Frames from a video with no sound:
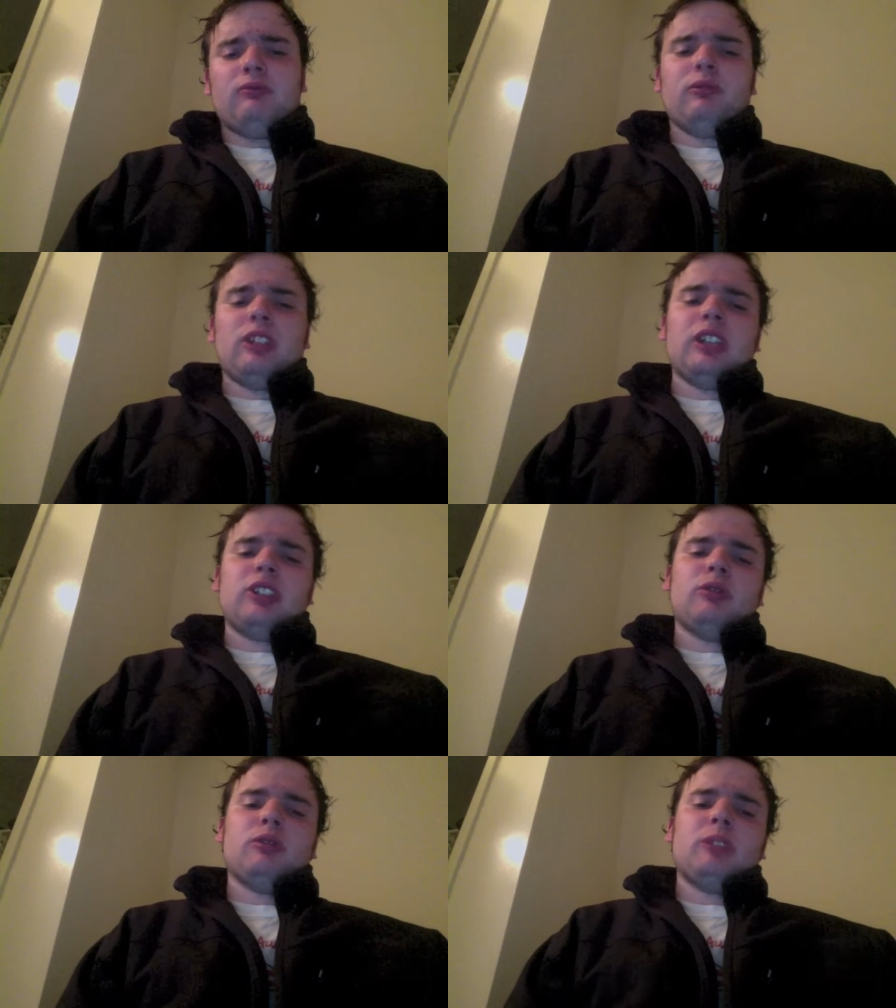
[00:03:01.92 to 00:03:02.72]
we get
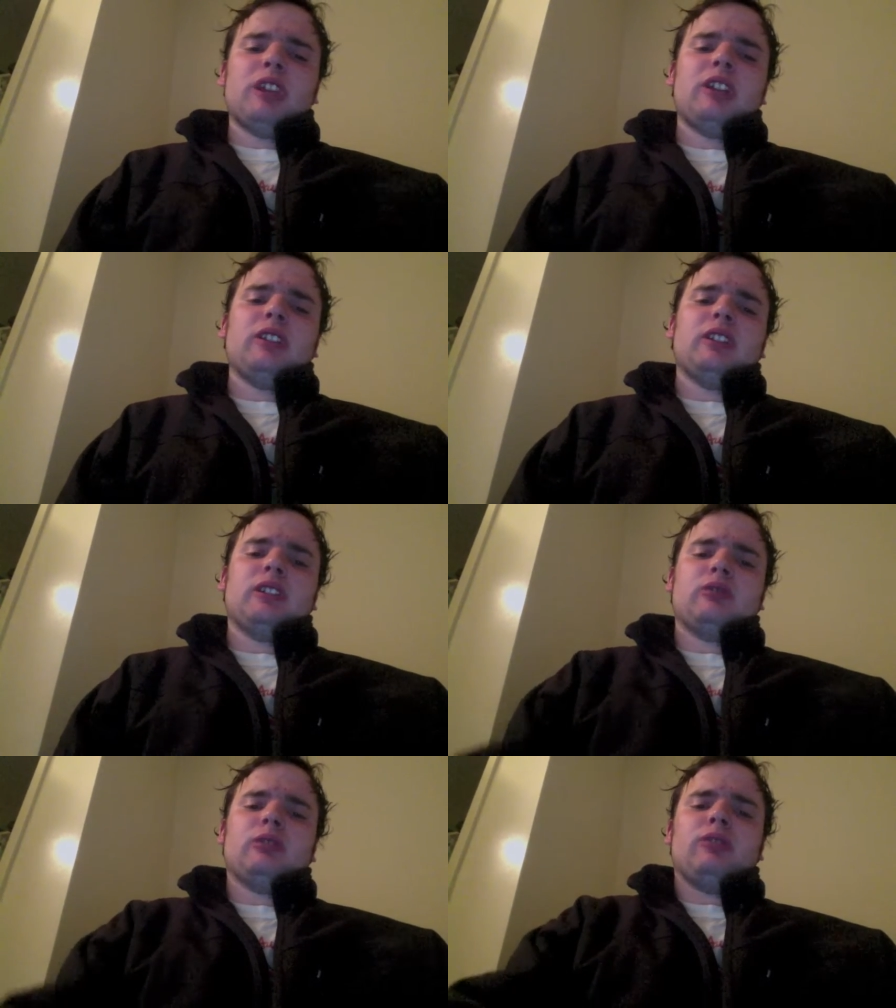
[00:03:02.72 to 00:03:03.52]
to a man that,
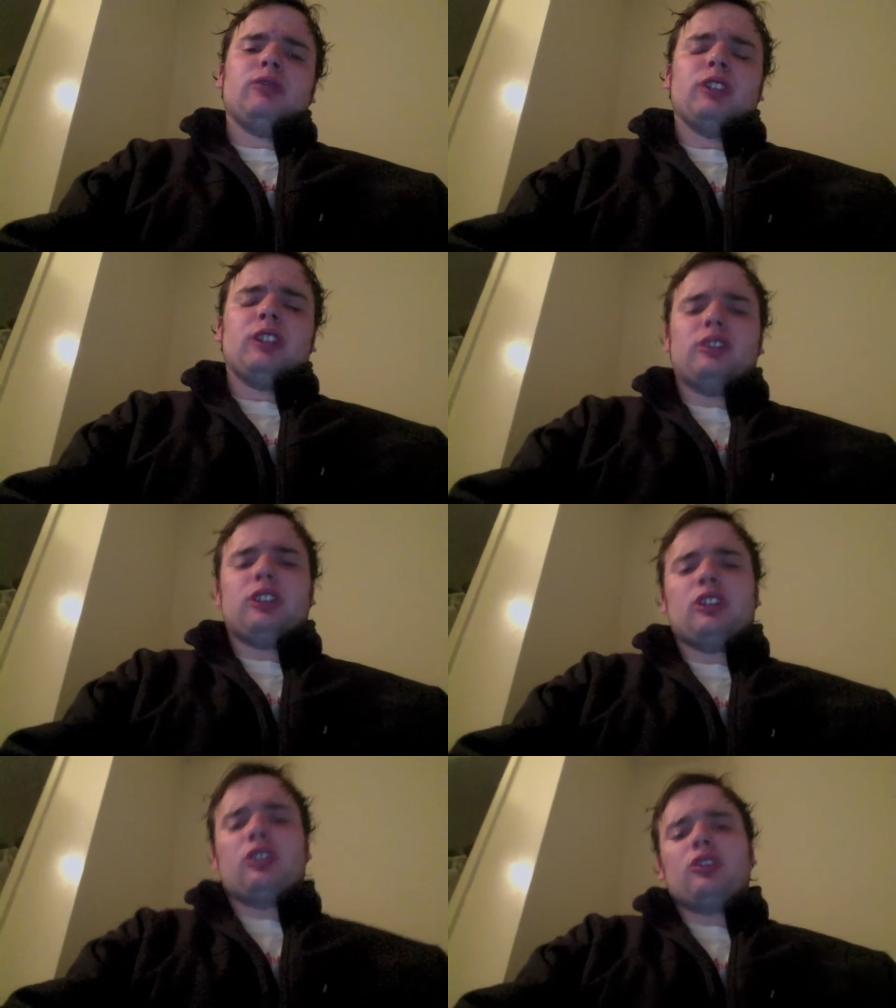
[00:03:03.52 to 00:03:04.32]
quite
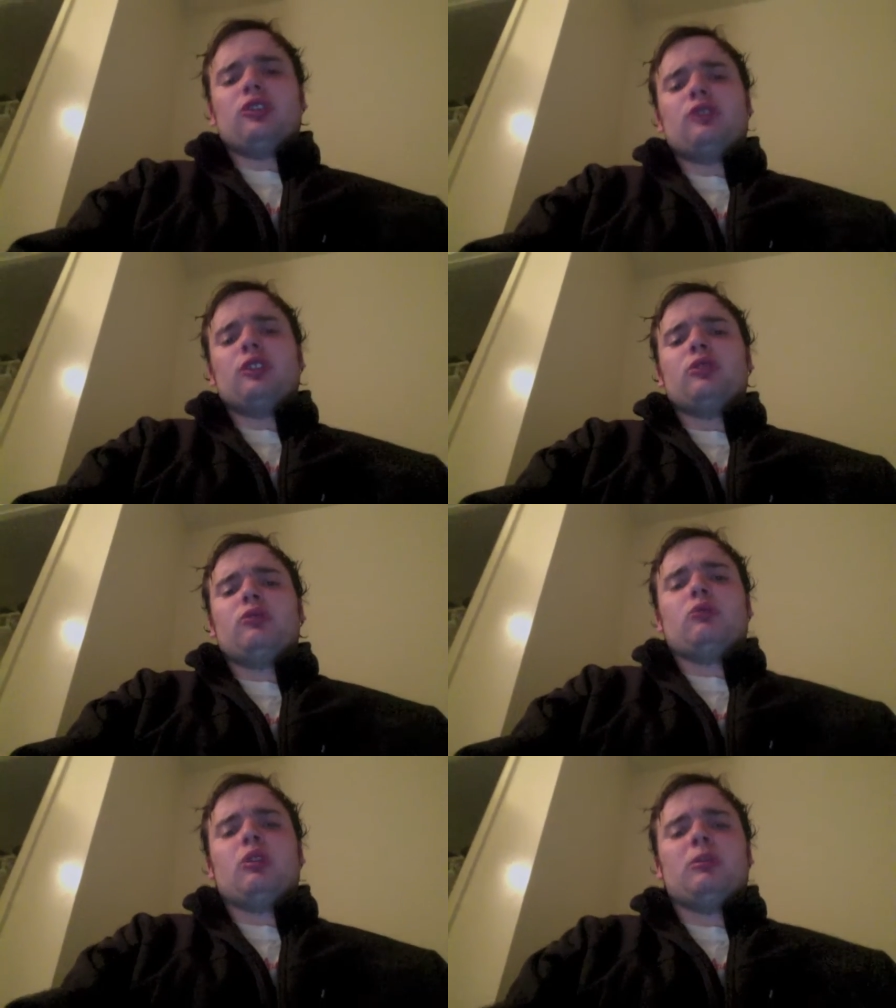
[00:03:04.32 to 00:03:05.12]
frankly, all of you
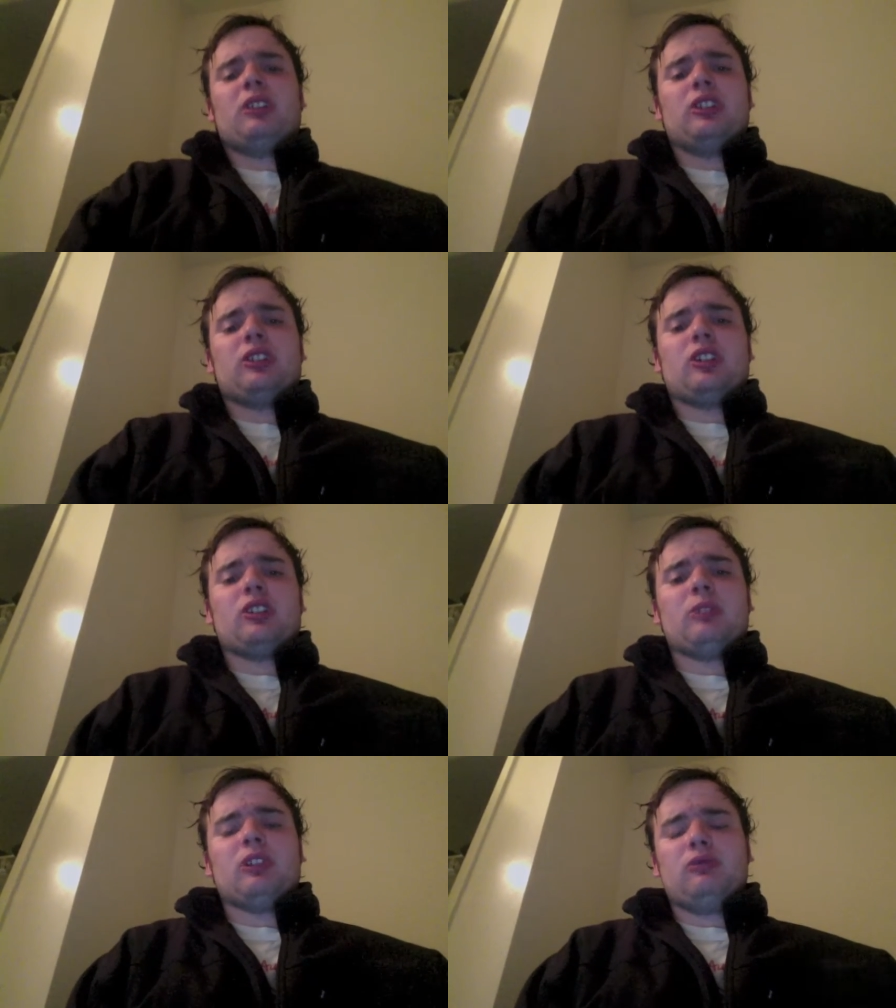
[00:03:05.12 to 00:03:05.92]
want me to talk
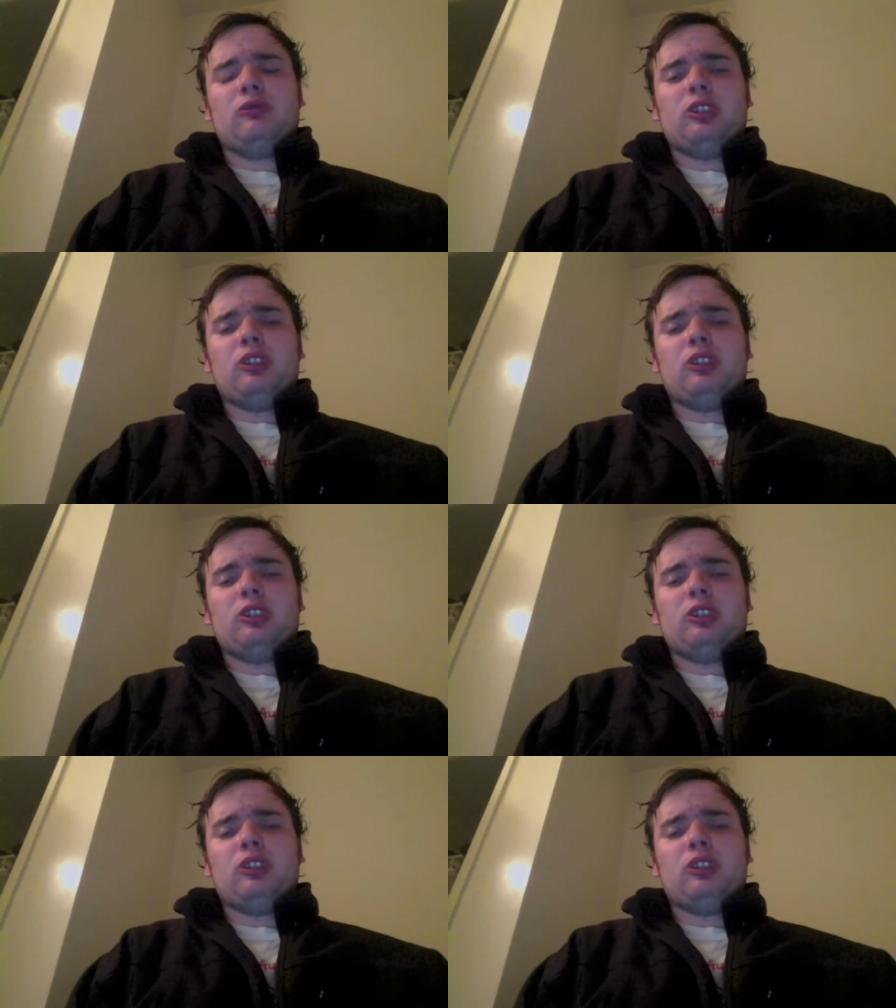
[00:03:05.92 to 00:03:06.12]
about,